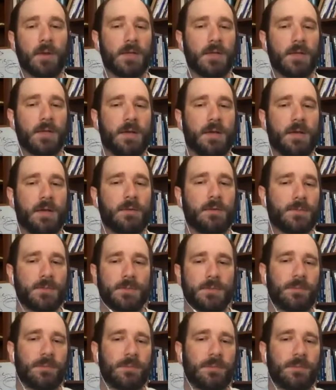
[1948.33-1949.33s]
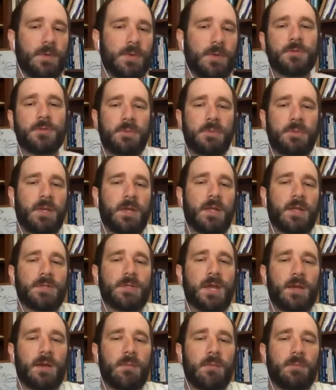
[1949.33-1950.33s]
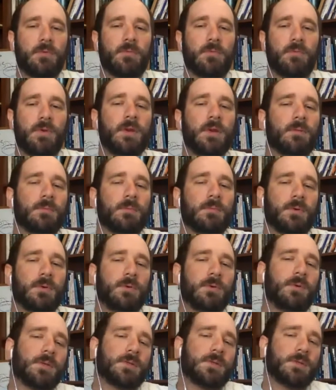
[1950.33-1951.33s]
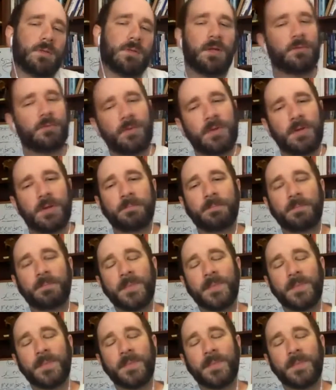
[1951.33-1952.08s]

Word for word: sounds, how could you be against academic freedom? Who doesn't love freedom?